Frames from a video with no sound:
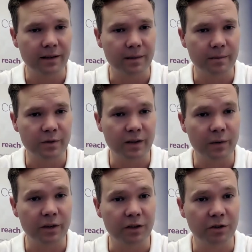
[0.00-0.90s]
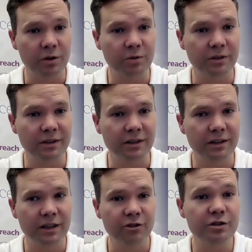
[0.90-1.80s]
so that we can not only
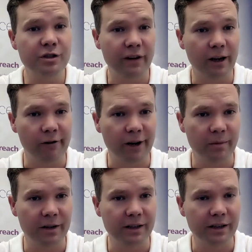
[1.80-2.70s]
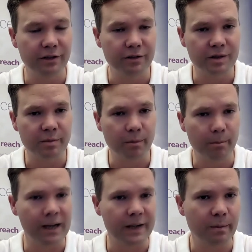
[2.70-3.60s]
justify our recommendations, but
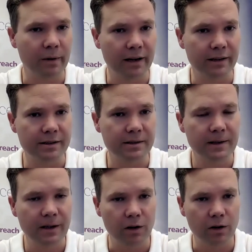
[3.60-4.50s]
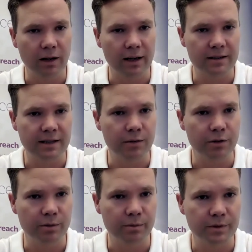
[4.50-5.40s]
maximise our clients'
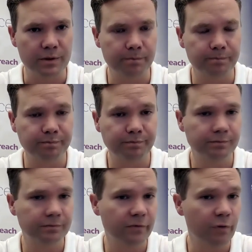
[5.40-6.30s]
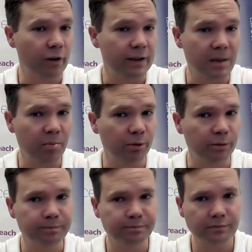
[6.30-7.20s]
outcomes. For
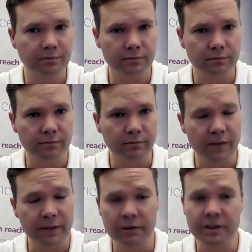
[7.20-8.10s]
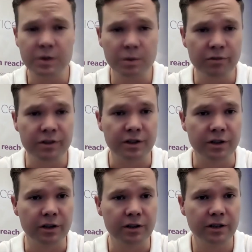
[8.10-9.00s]
example, there is some
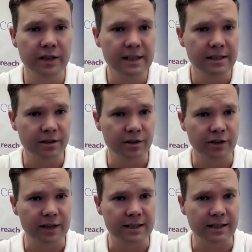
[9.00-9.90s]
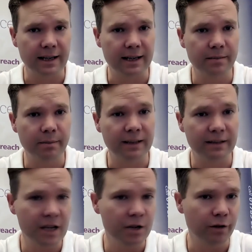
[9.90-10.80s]
research to suggest that
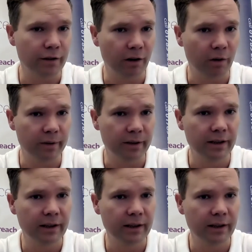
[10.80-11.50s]
balneotherapy